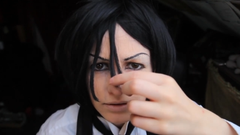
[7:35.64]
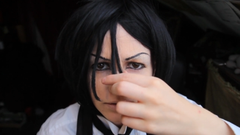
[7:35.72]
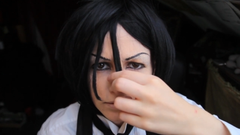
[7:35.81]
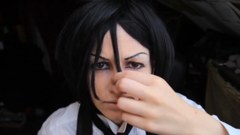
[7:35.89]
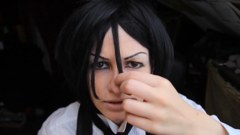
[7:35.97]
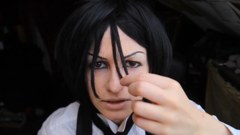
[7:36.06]

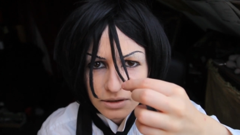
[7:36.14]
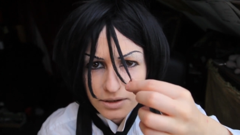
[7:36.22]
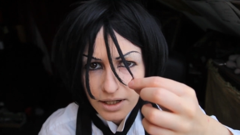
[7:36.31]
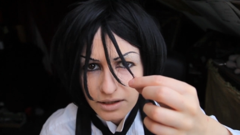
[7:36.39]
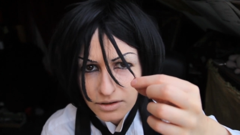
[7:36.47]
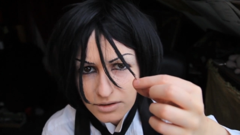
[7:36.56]
Oh dear,
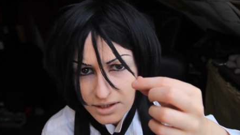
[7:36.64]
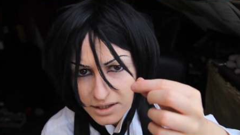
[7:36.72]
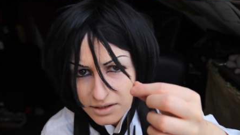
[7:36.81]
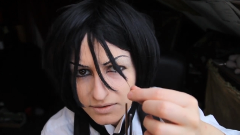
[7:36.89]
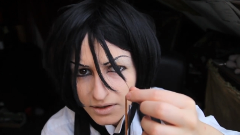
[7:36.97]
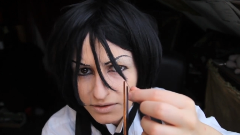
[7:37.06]
that looks
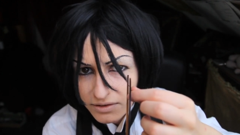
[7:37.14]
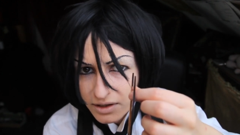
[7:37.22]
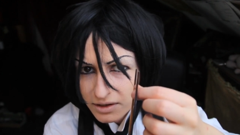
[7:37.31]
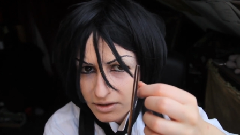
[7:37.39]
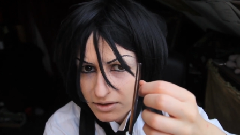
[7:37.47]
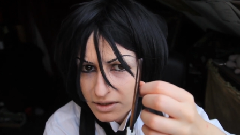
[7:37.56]
like it's very
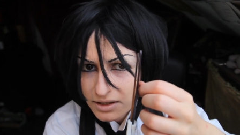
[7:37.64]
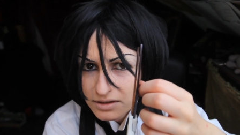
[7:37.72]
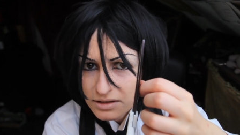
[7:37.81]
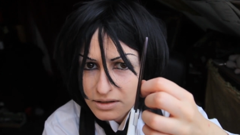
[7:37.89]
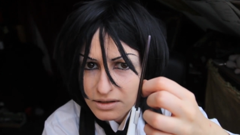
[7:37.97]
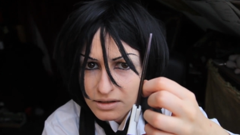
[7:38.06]
far gone
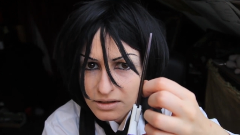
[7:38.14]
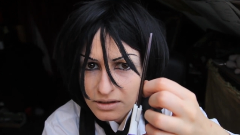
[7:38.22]
actually.